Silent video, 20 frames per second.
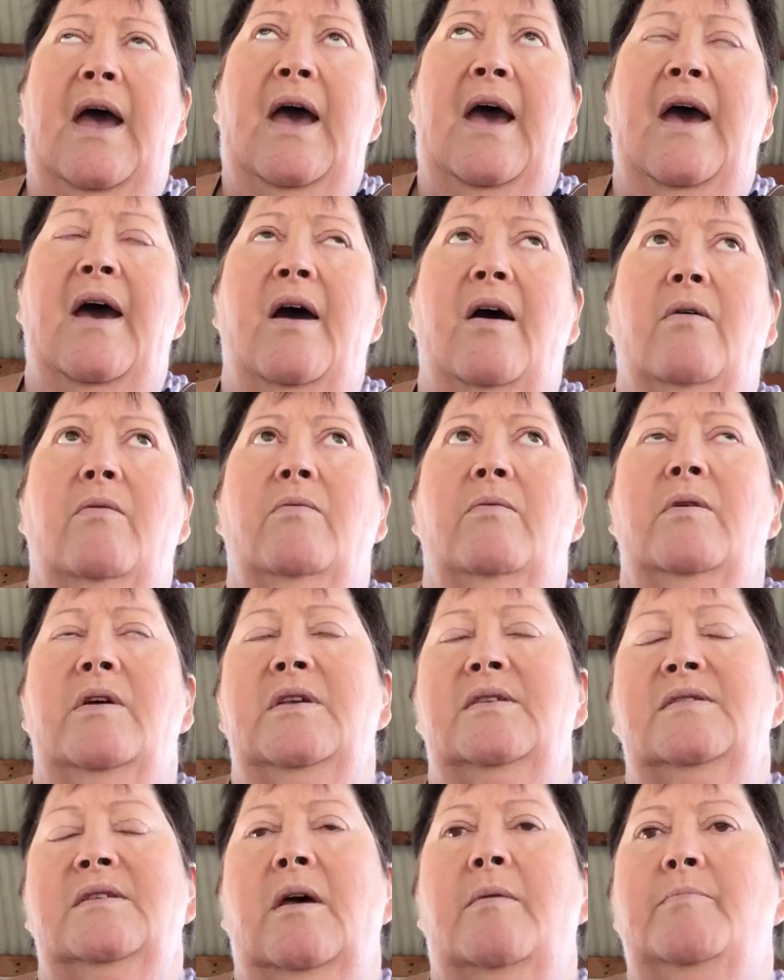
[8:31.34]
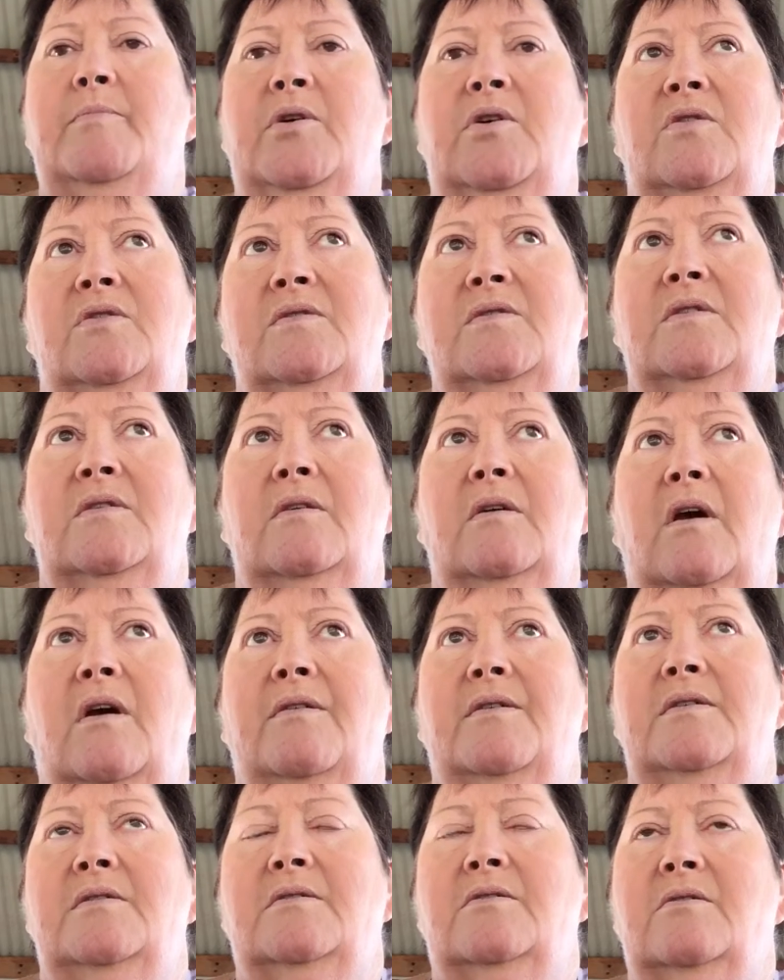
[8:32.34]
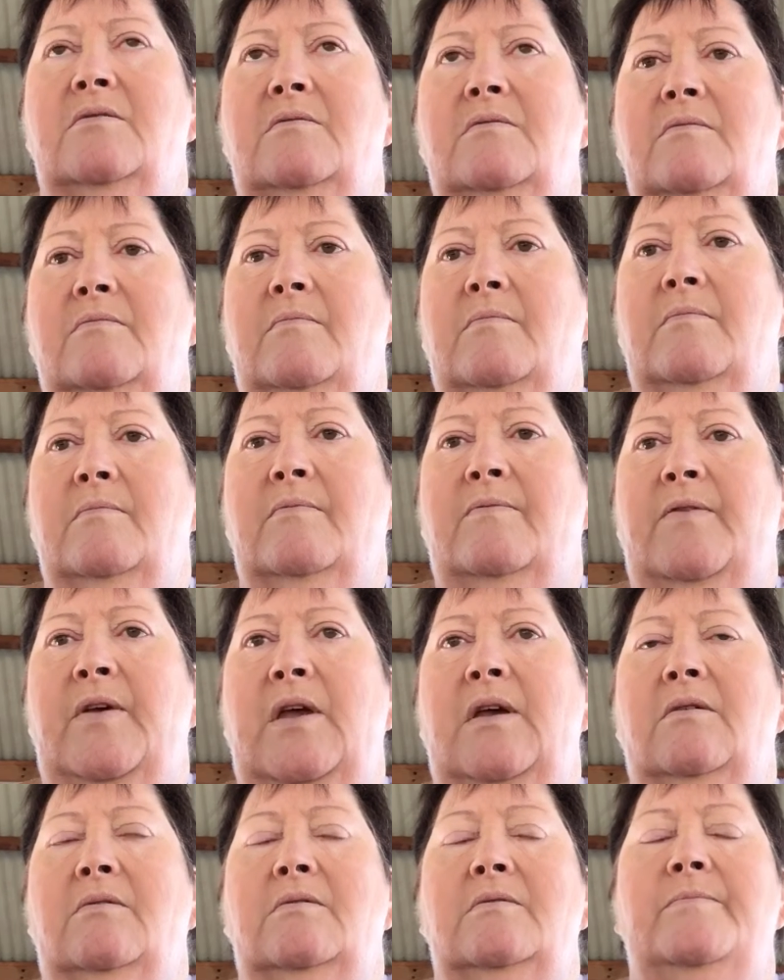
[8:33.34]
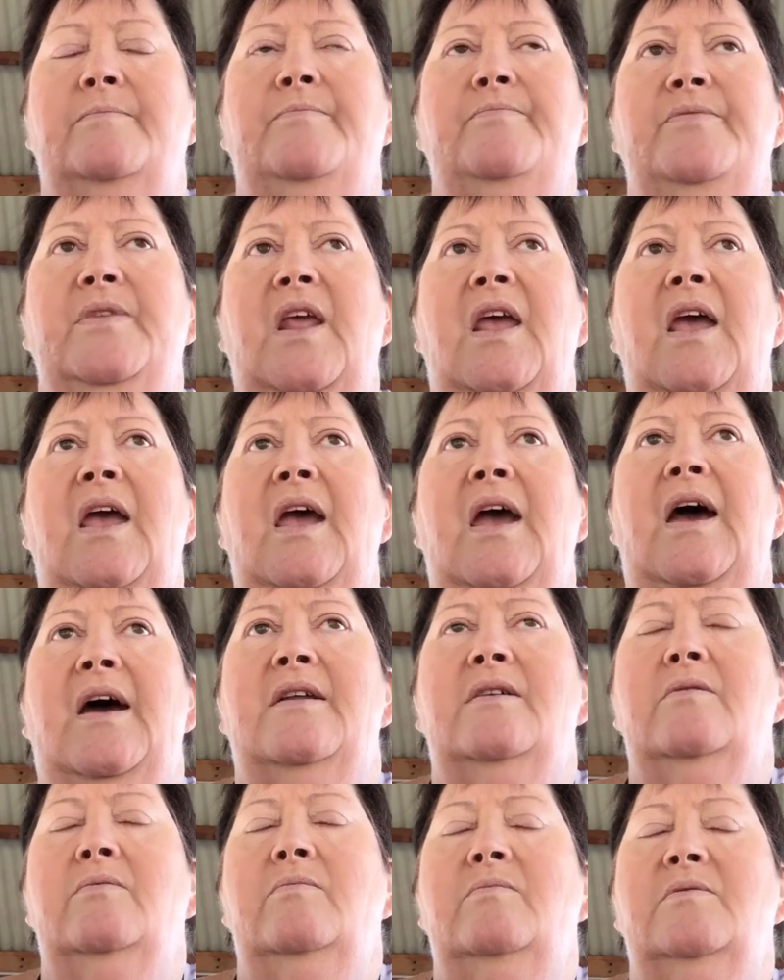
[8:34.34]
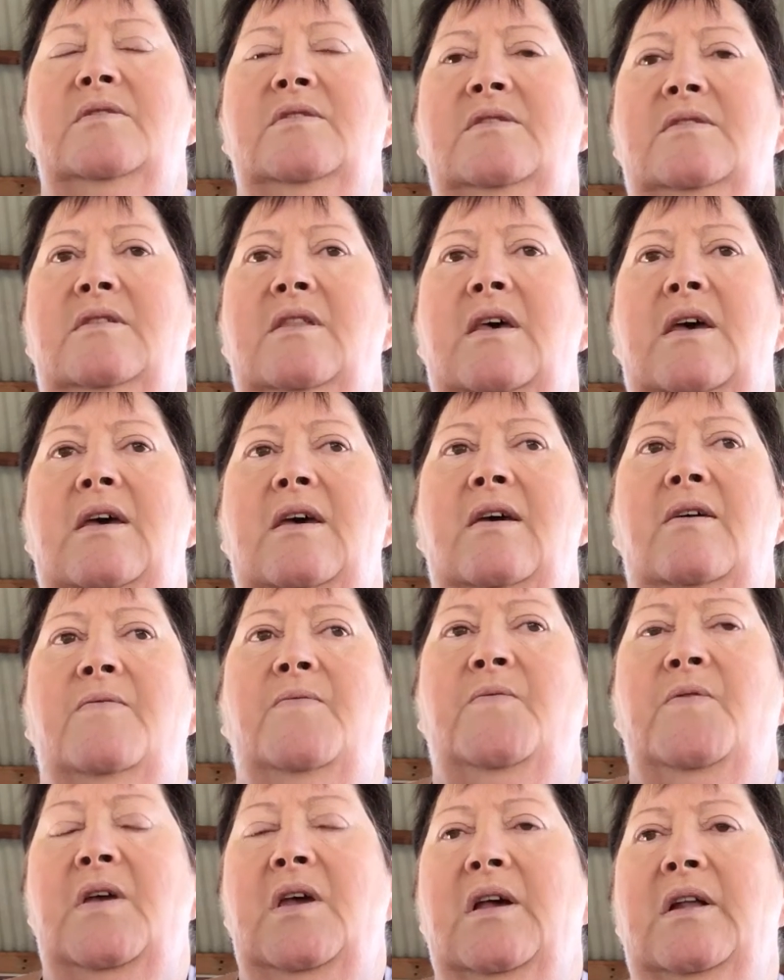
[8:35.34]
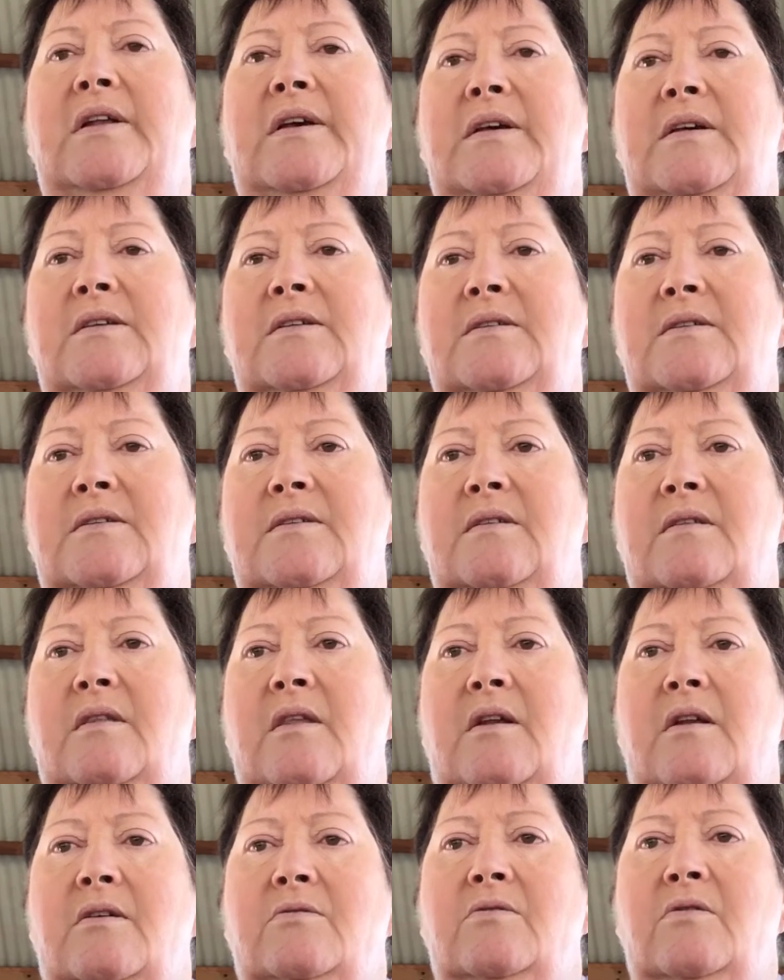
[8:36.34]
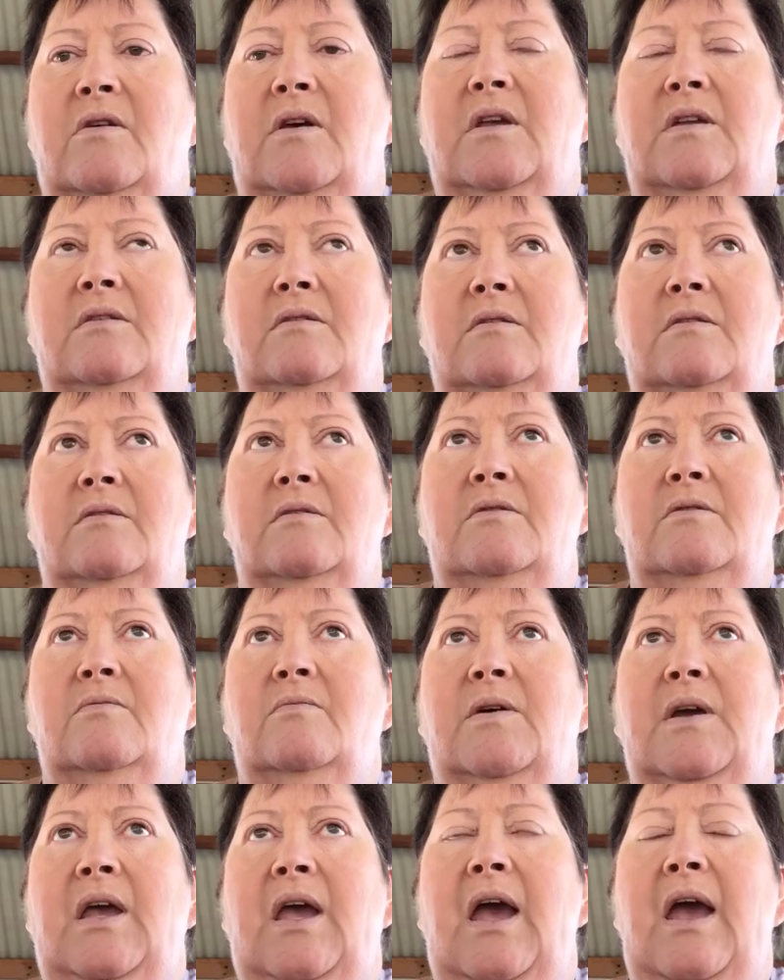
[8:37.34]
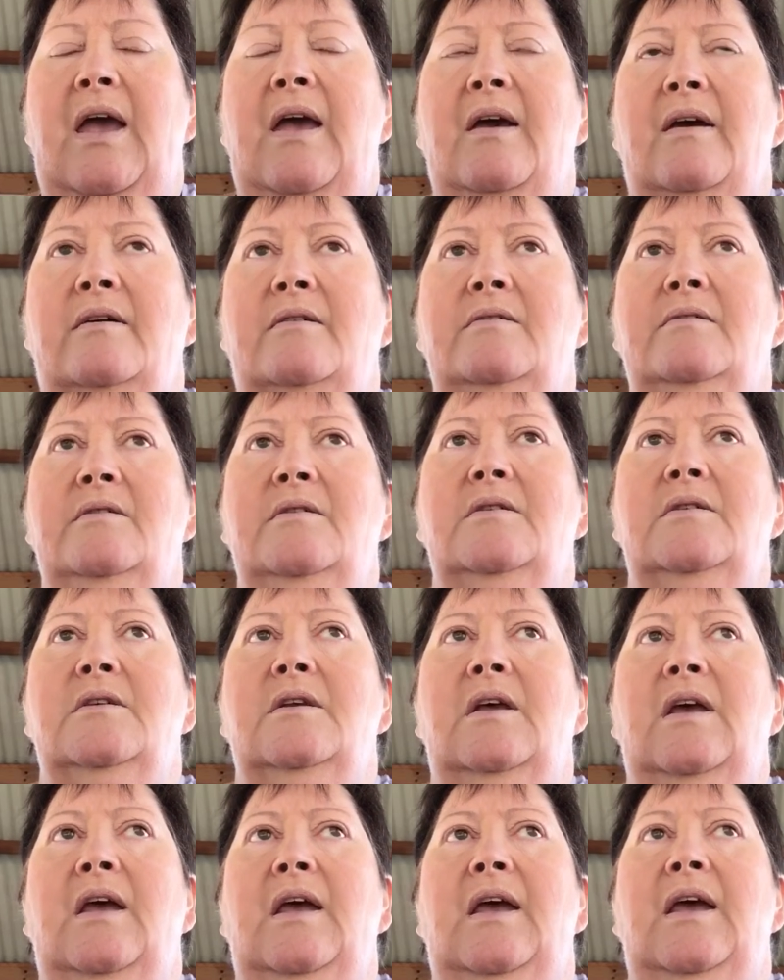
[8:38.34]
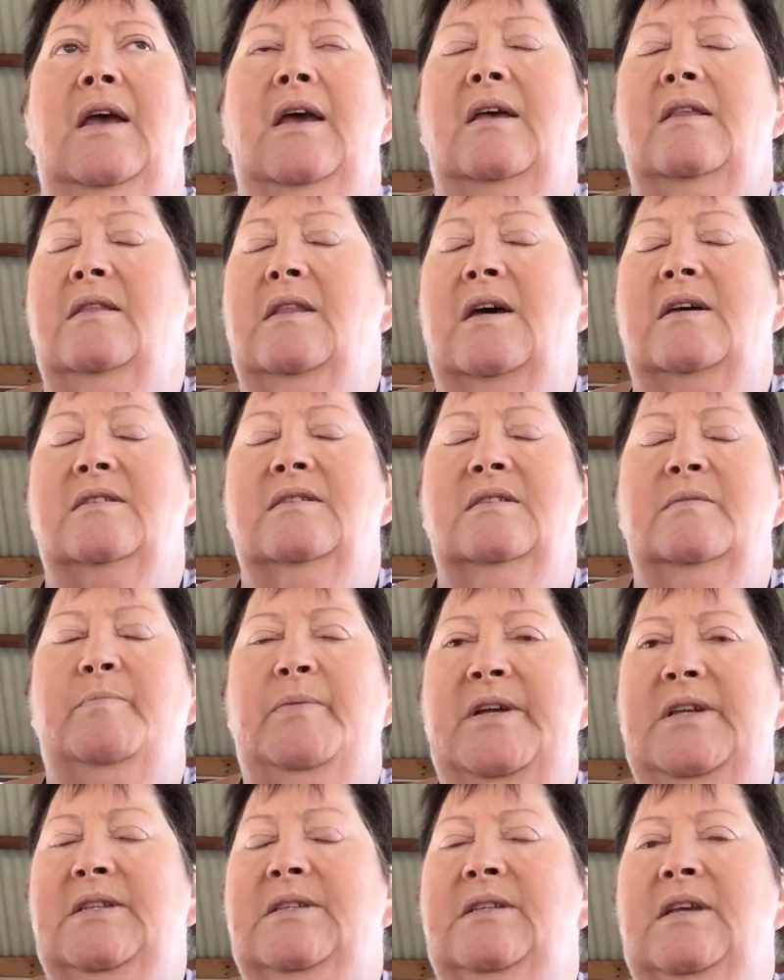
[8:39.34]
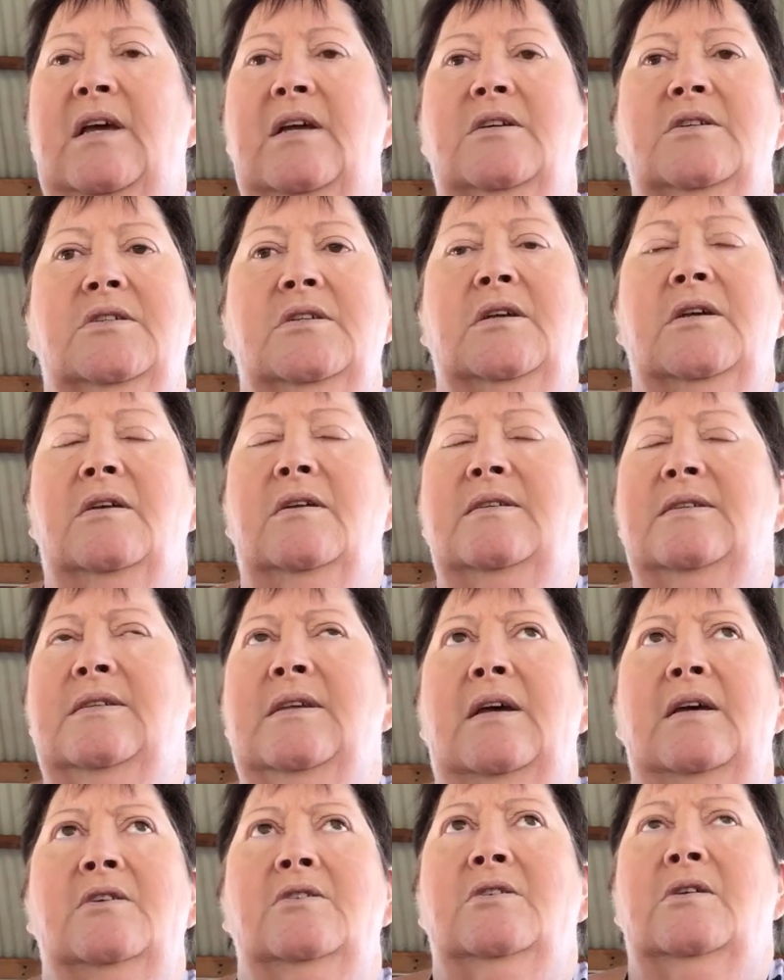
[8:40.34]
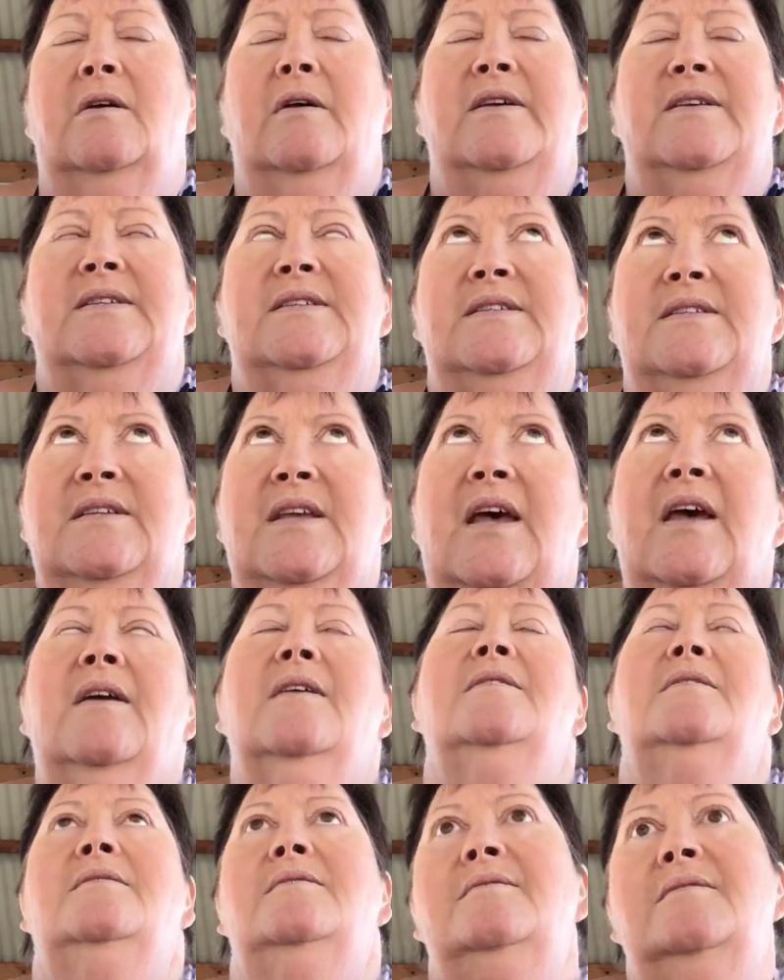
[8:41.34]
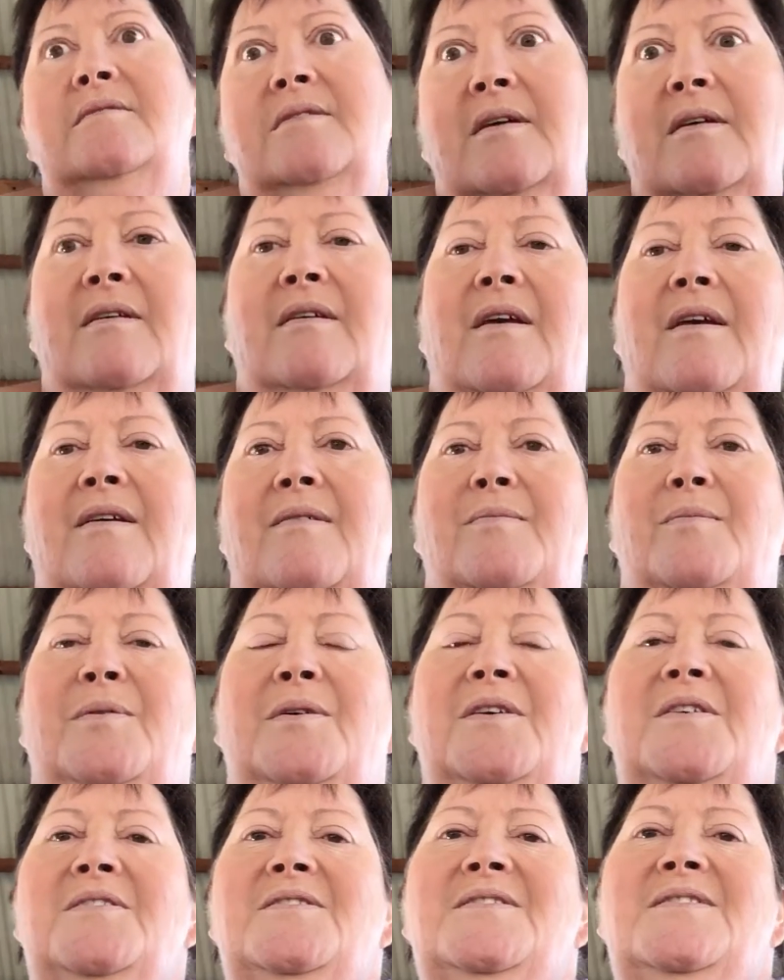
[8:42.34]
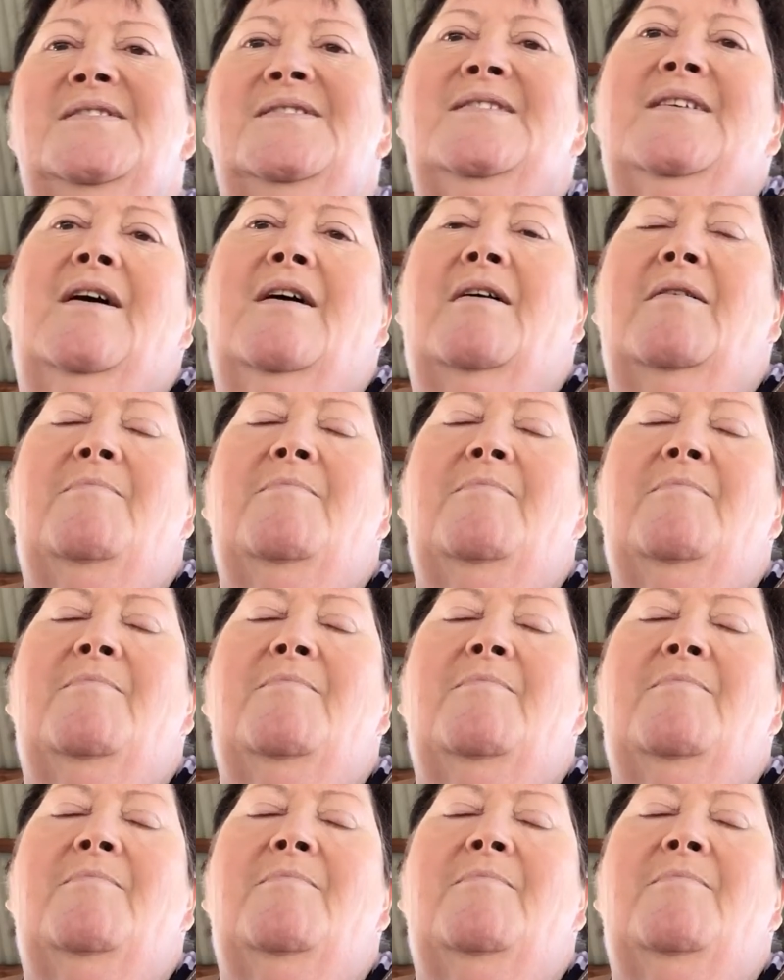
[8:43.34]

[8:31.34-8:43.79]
how is that person going to feel? And it was their feelings that I took into account in that split second. It was